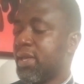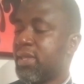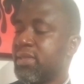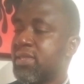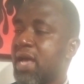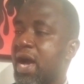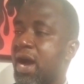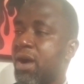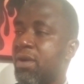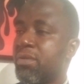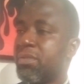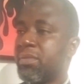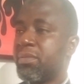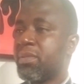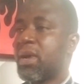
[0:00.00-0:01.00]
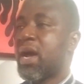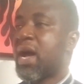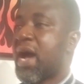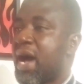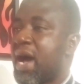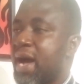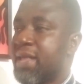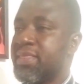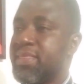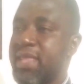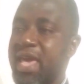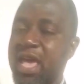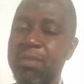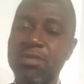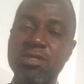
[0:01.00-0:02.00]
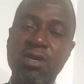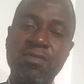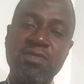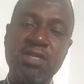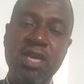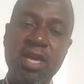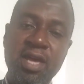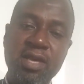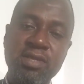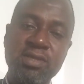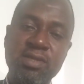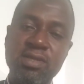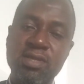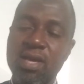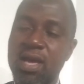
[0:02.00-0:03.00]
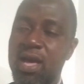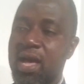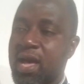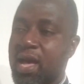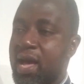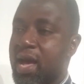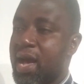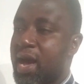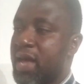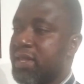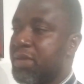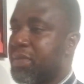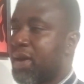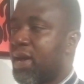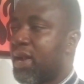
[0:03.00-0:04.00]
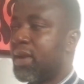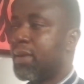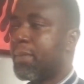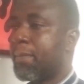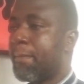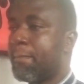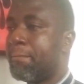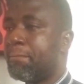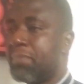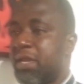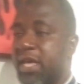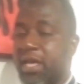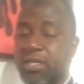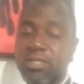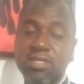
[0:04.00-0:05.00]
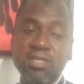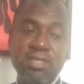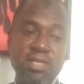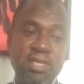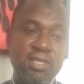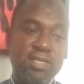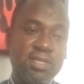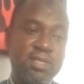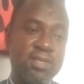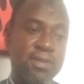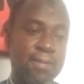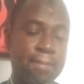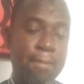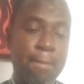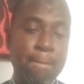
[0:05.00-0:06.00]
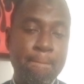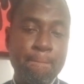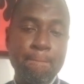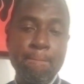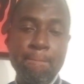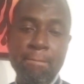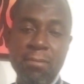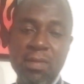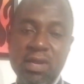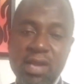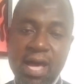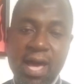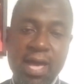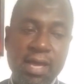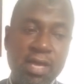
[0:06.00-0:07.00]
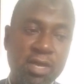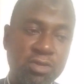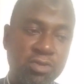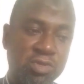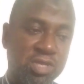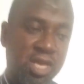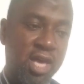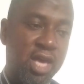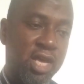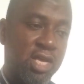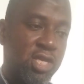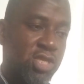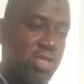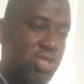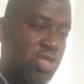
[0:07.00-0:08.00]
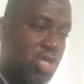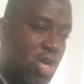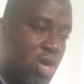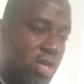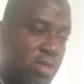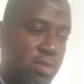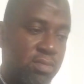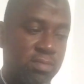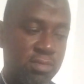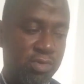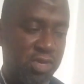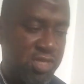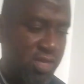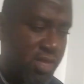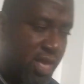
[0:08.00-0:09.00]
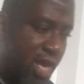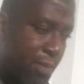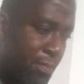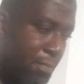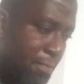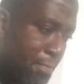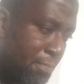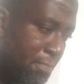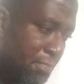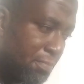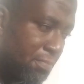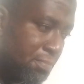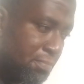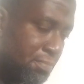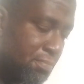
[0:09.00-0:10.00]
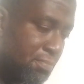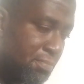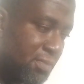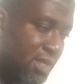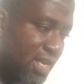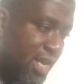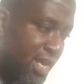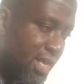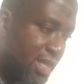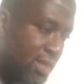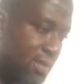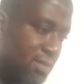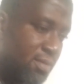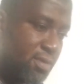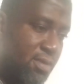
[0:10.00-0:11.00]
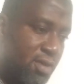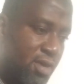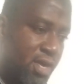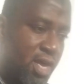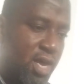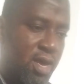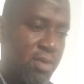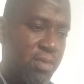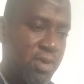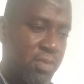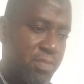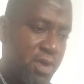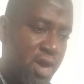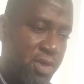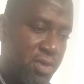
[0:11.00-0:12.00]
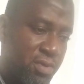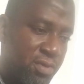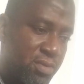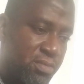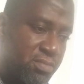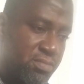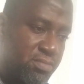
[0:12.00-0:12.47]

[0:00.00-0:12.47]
Noun are names of things, animal, places. Like you say, John, what's your name? Lynn. Okay, what about you?